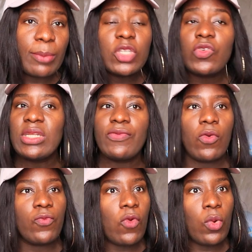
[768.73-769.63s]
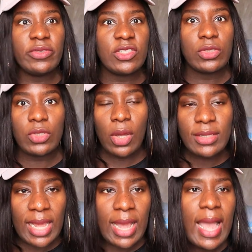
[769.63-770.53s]
I'm just following them for one reason or the
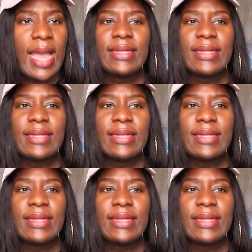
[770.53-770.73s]
other.